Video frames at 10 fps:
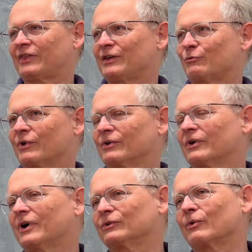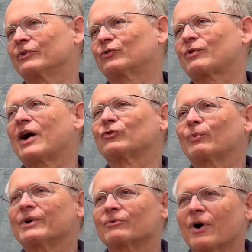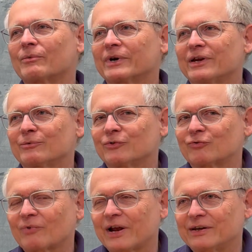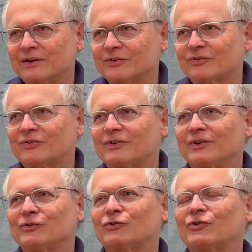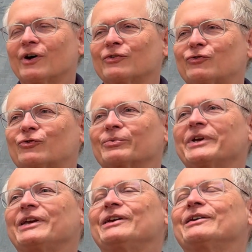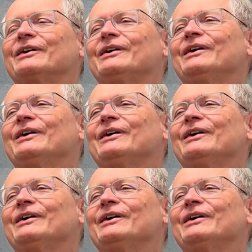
I think, where Lawrence Krauss went wrong when he was writing his screed.